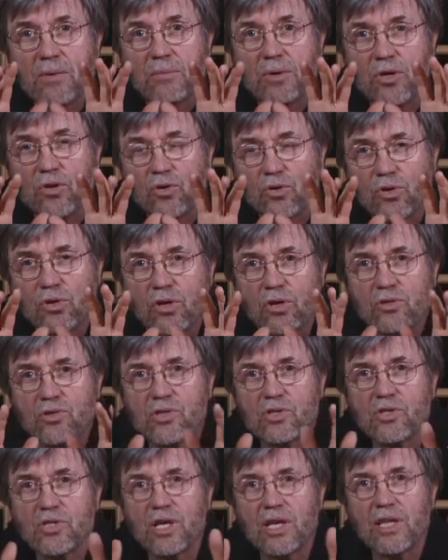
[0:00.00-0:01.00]
but you could
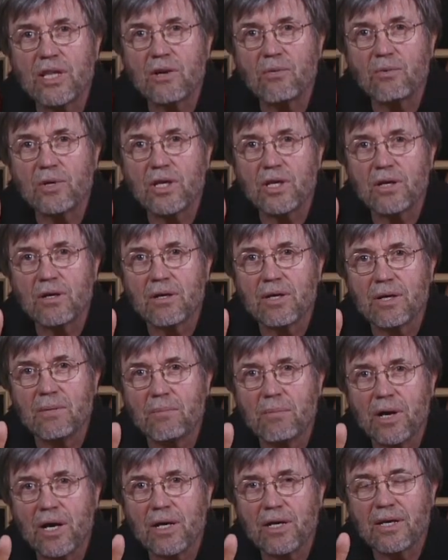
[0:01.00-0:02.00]
also say that we are
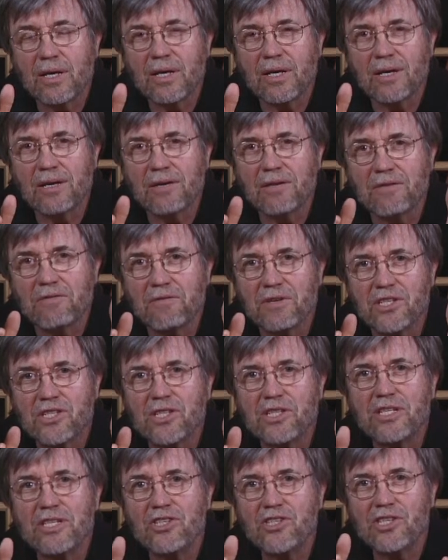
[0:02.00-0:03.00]

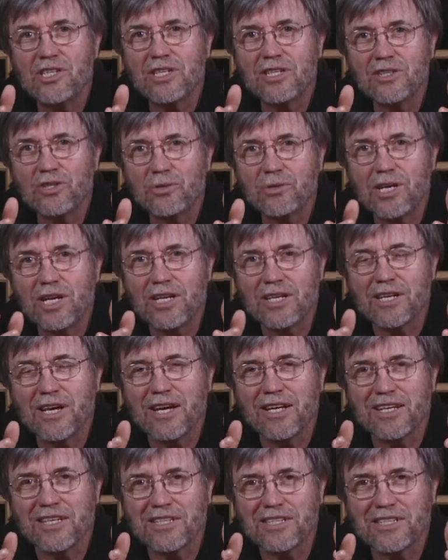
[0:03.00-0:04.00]
vestigia
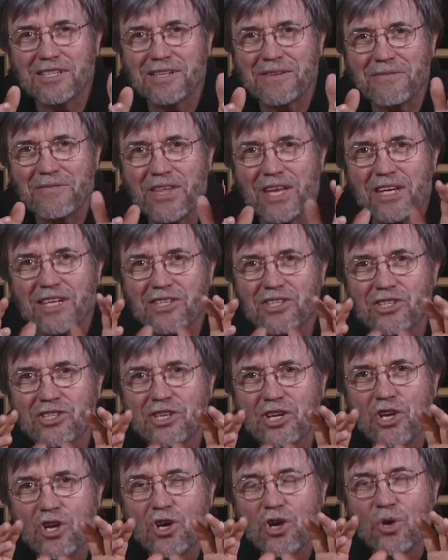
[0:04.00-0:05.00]
Trinitatis. That
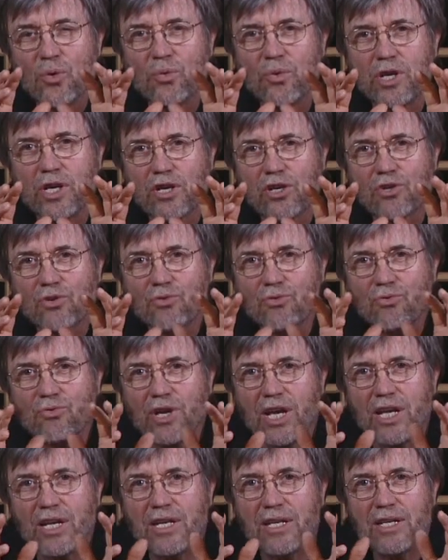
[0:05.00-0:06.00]
is, we are
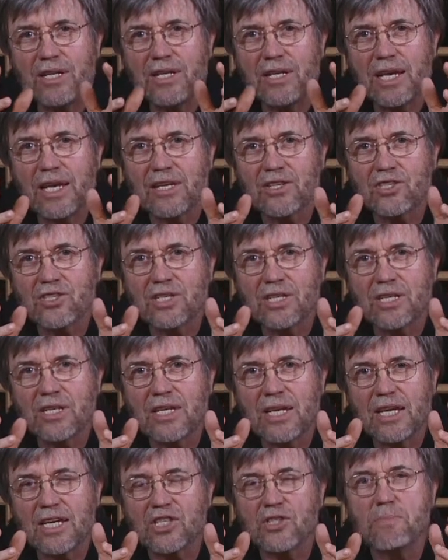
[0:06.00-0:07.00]
created
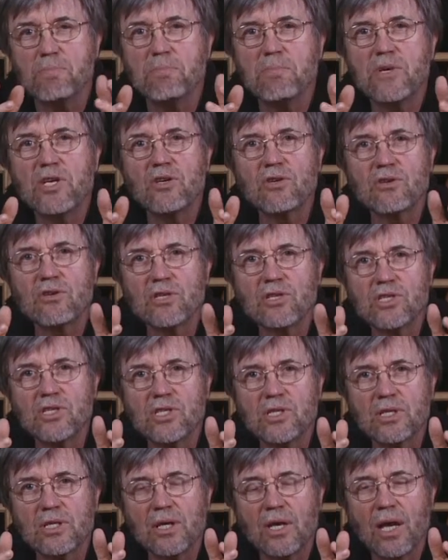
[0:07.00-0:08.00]
as
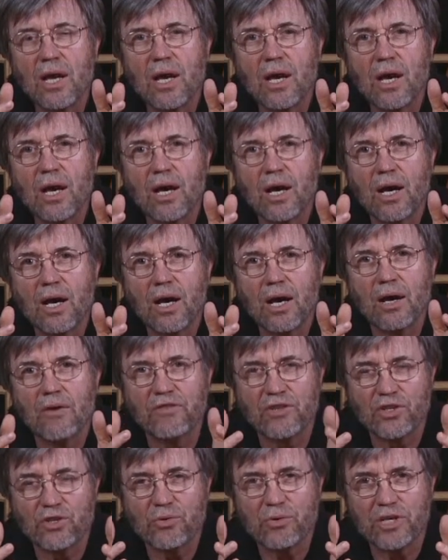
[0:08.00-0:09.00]
mirrors
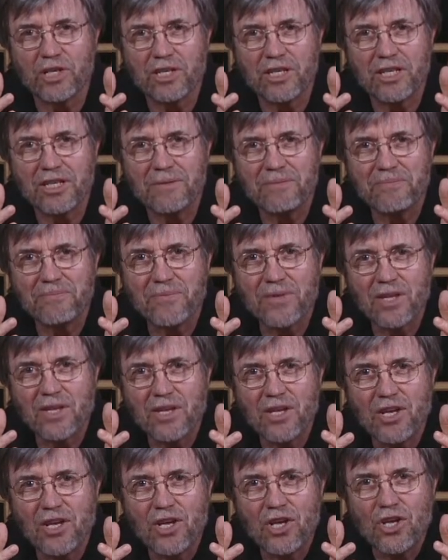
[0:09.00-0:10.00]
of the Trinity.
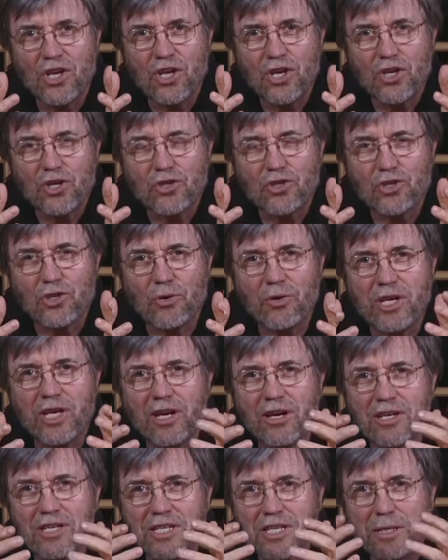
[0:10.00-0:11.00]
So
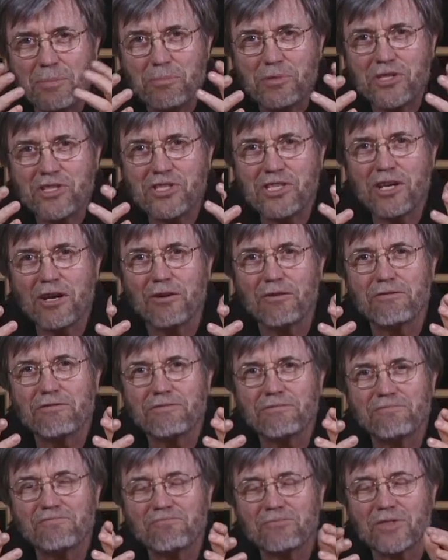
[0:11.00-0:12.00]
in our deepest
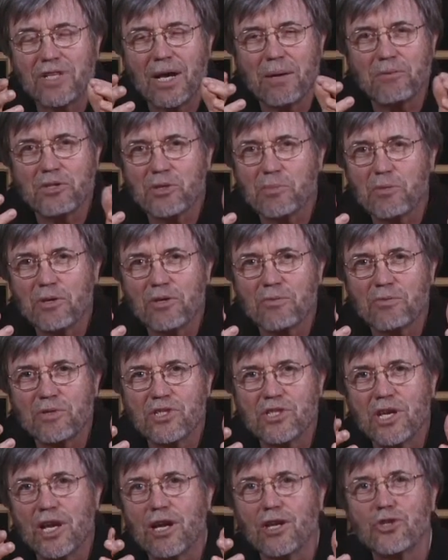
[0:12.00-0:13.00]
self, Thomas Merton
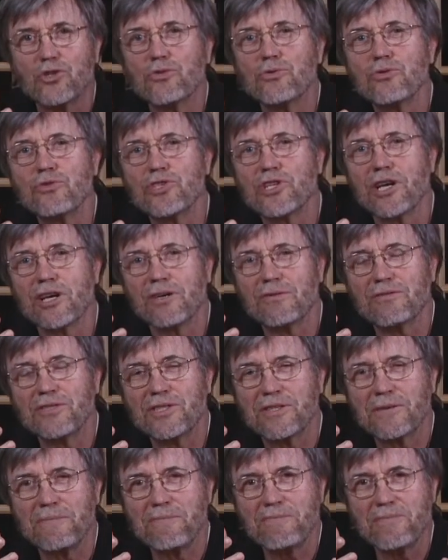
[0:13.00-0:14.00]
would say, our true
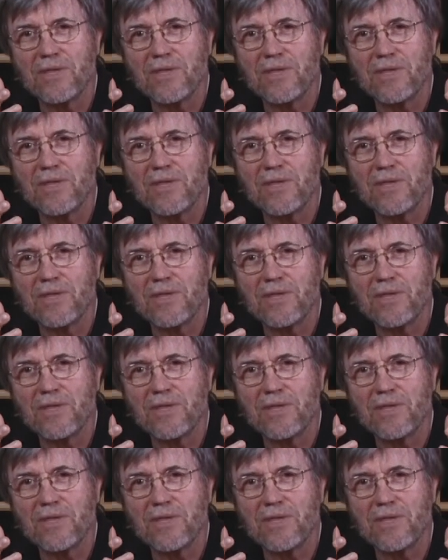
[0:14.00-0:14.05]
selves,